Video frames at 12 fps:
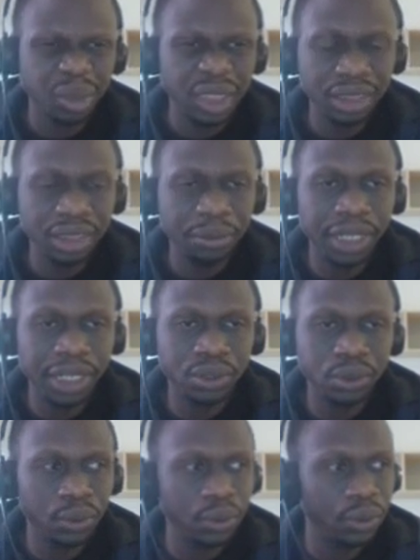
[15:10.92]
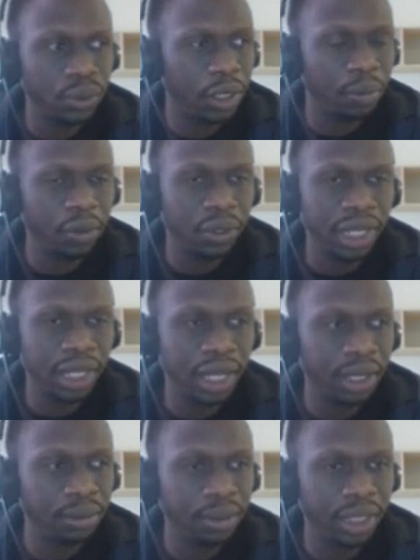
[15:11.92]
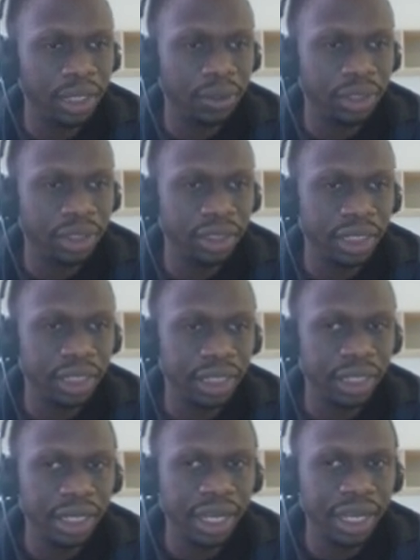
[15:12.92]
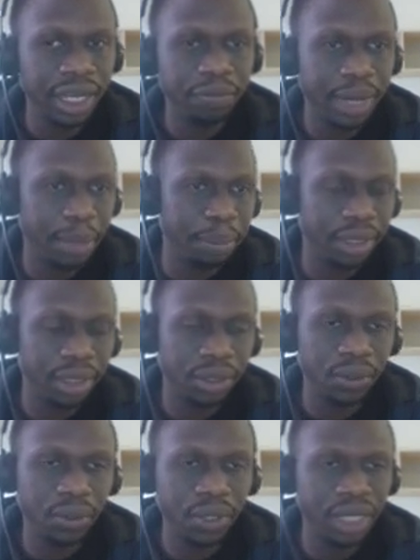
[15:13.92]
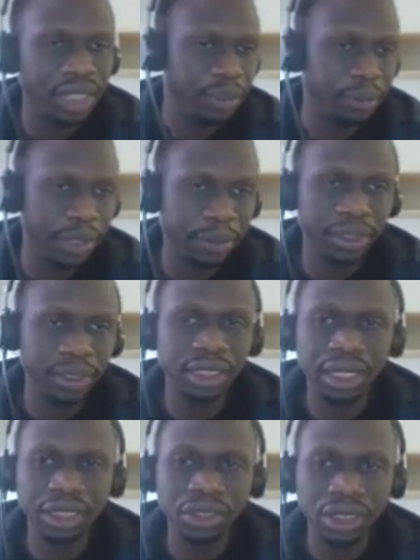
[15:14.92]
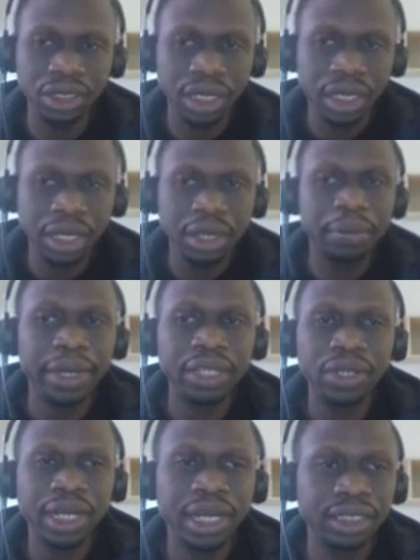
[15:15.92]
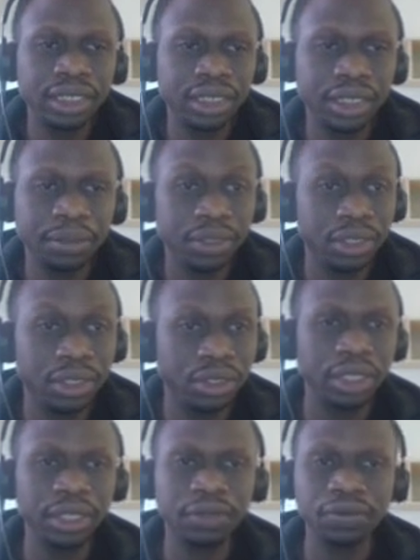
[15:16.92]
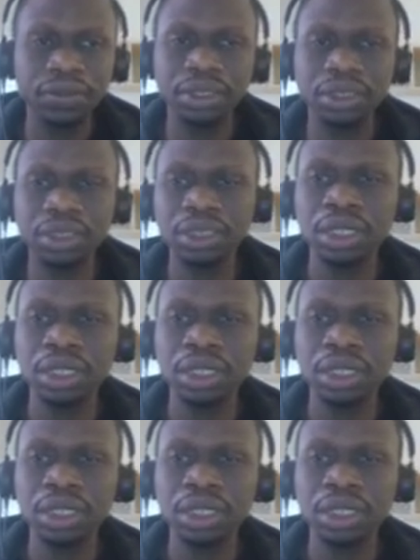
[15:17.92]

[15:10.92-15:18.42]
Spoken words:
It's similar to other languages that they have map or hash map and the likes. Python has dictionary for it.